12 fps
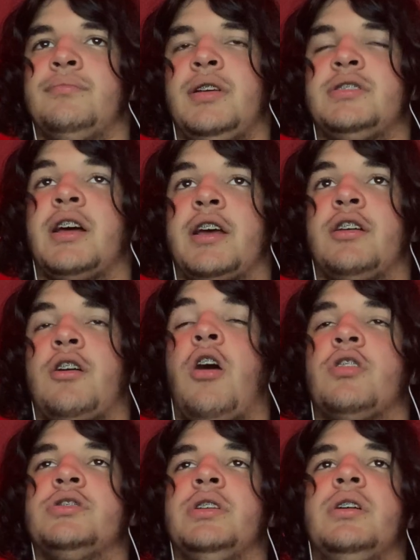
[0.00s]
It's not
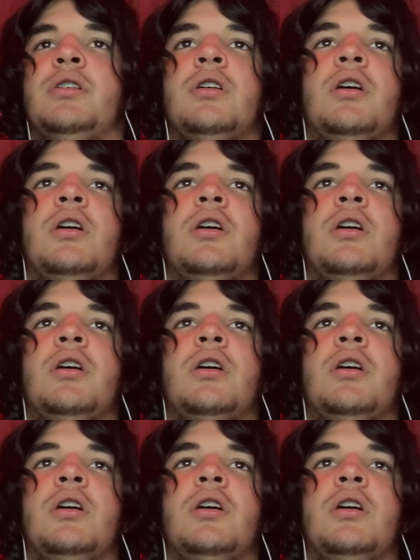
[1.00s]
constant.